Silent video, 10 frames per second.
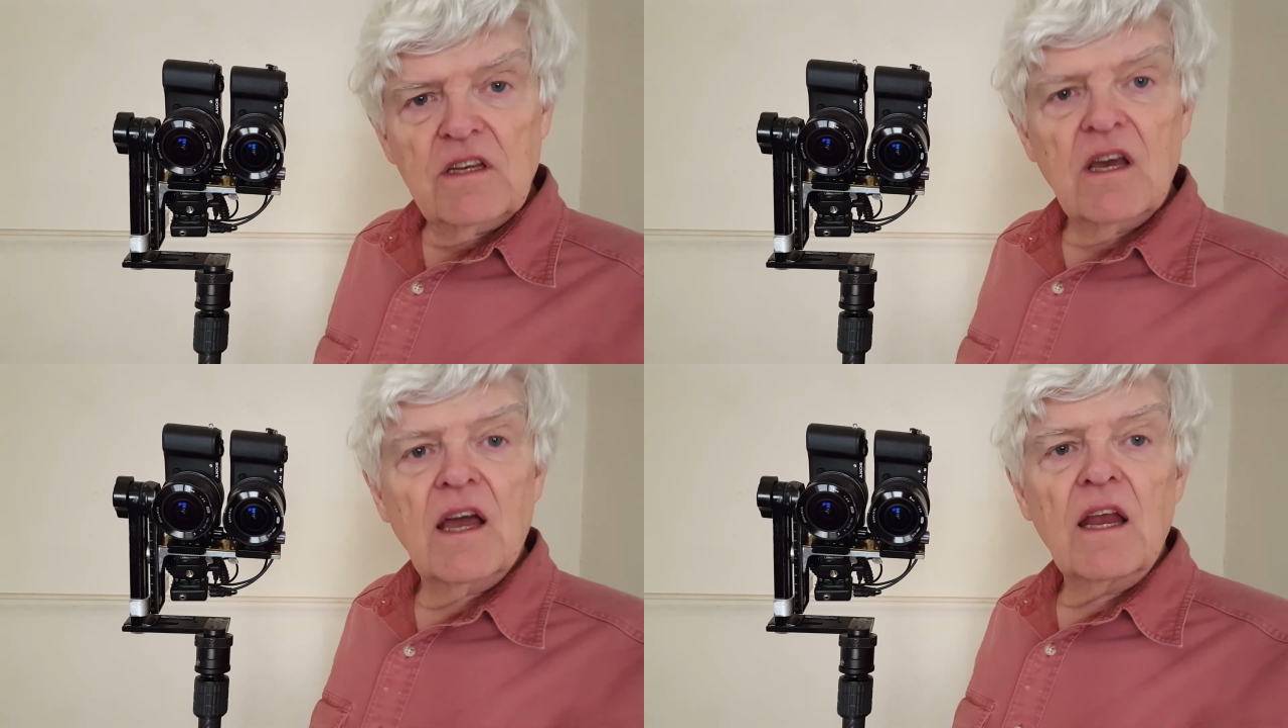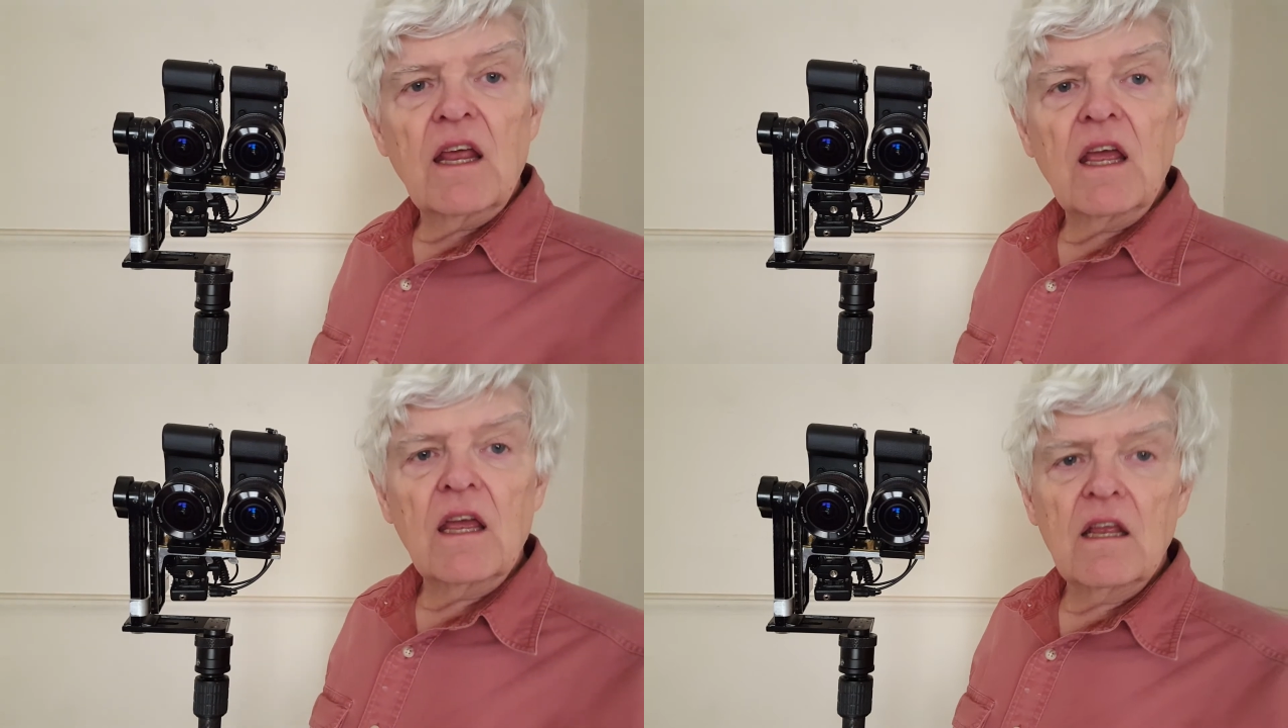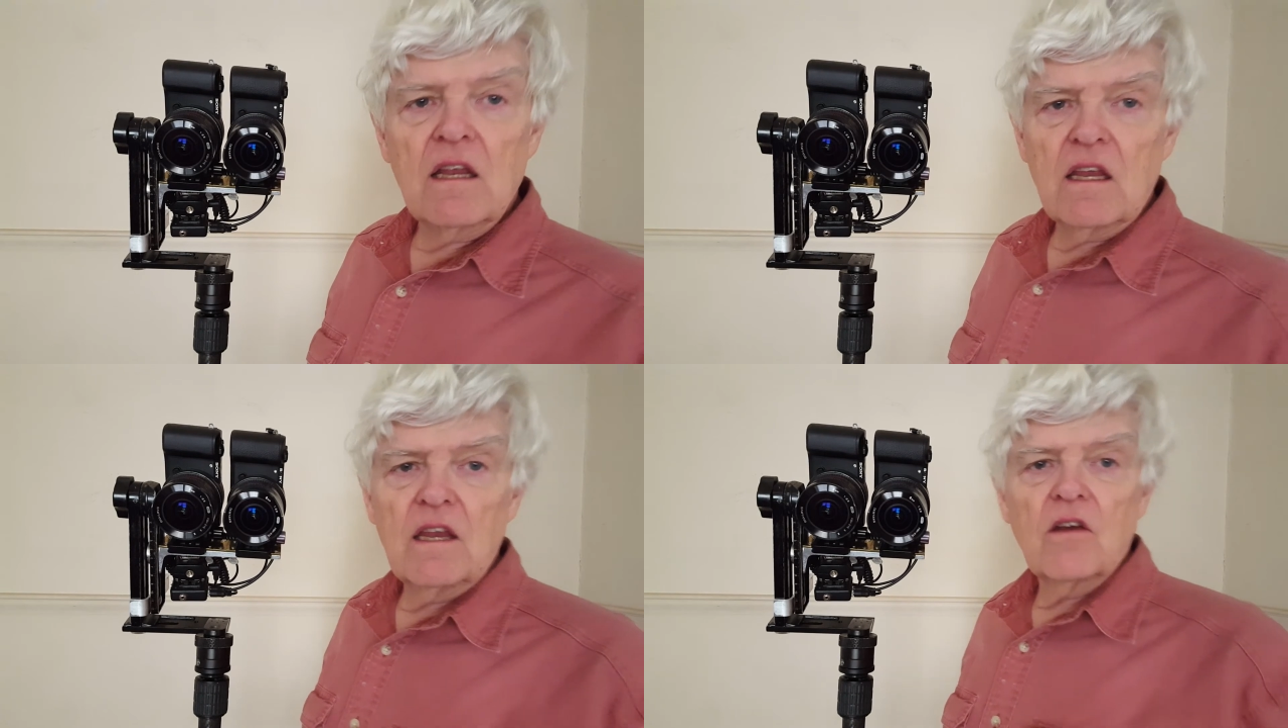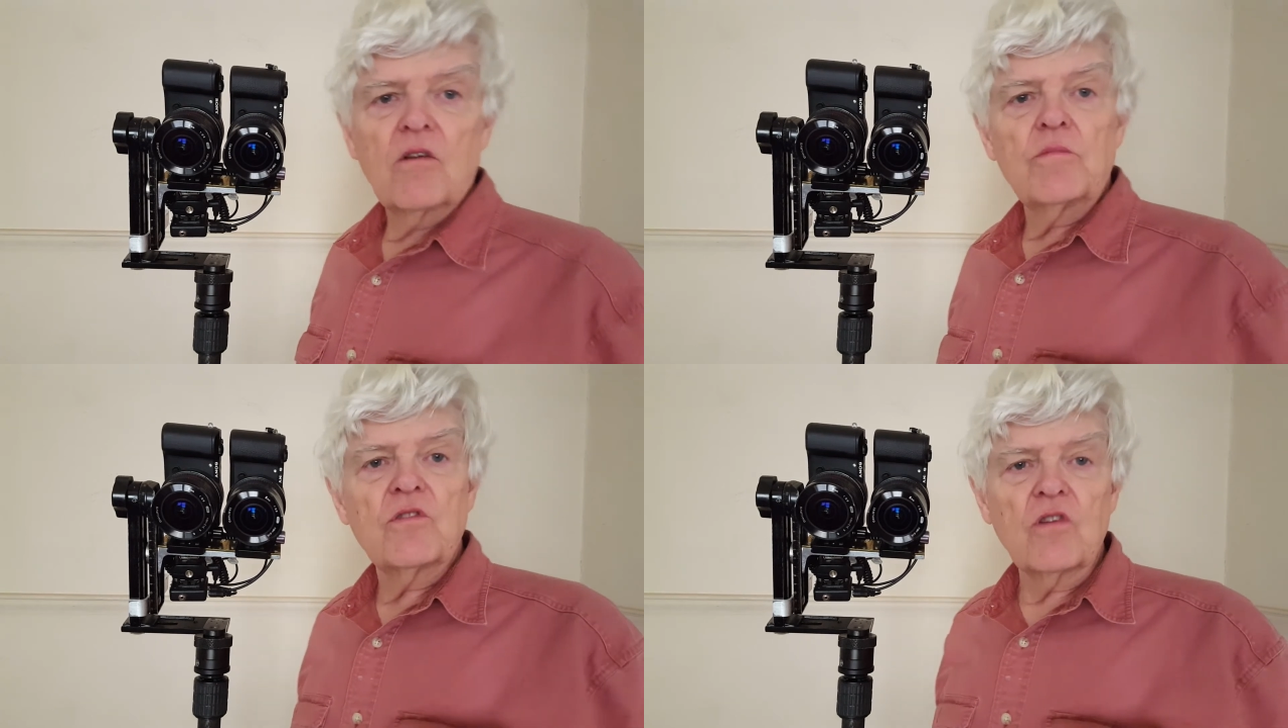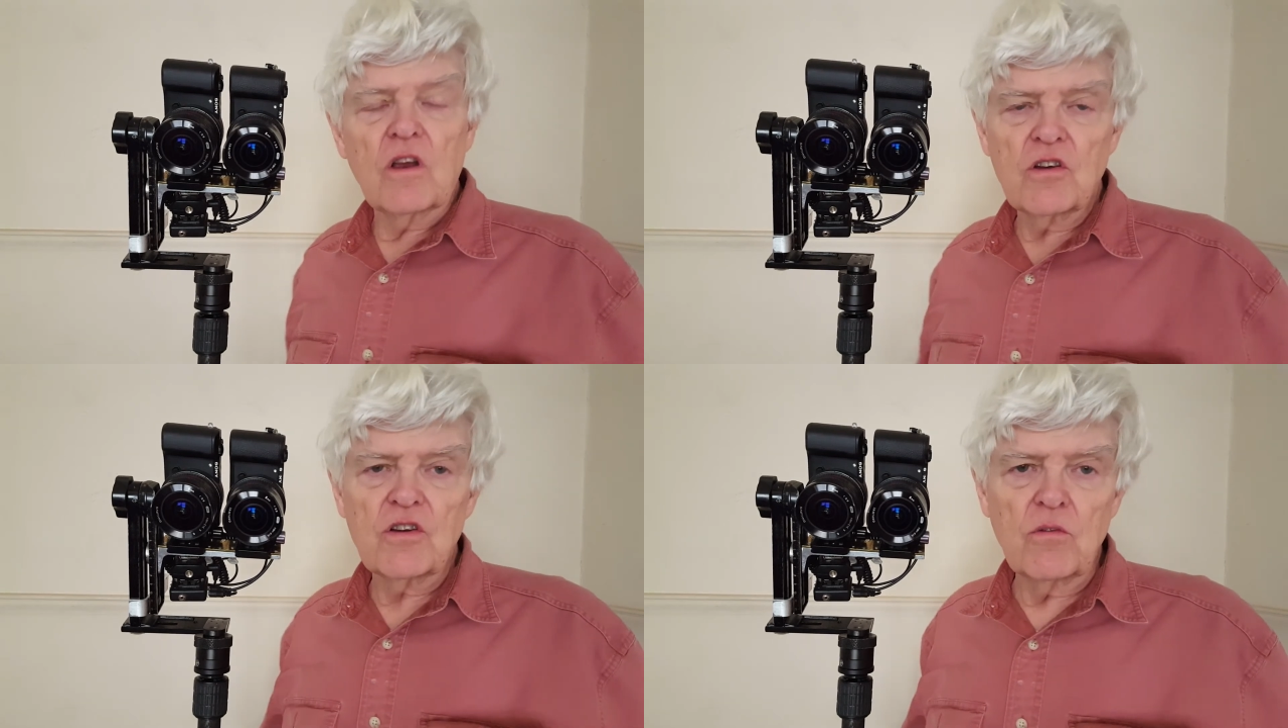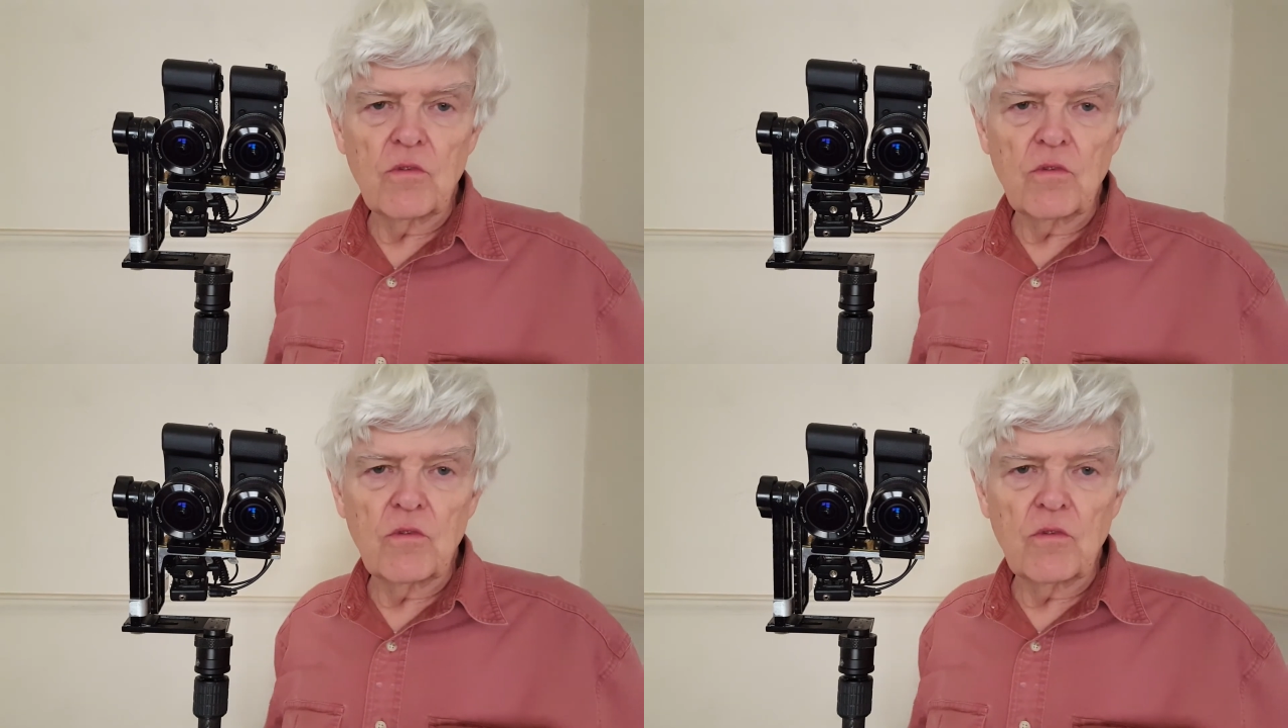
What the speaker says: tiny nadir obstruction,